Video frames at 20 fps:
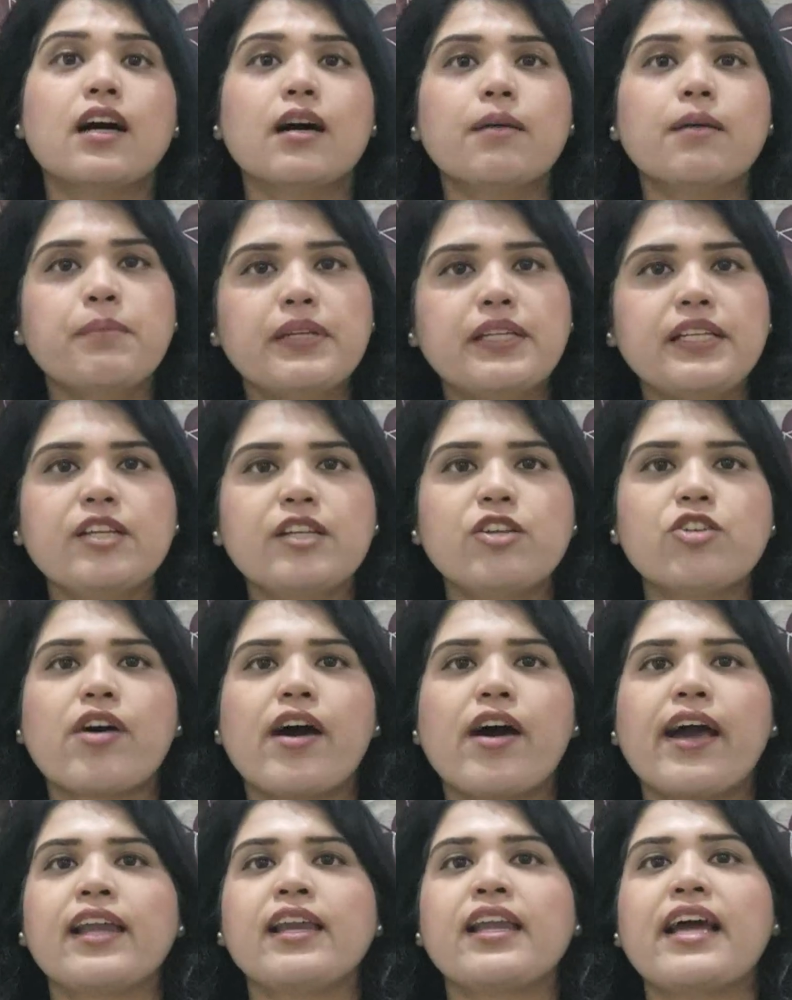a mini
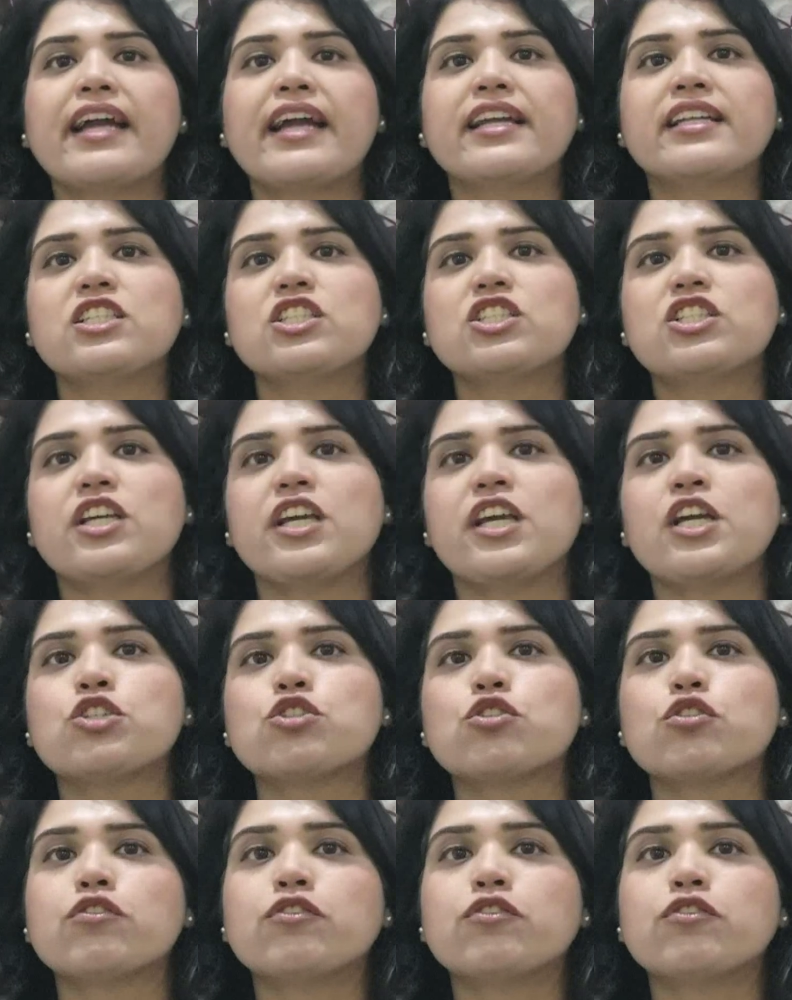trial at the stage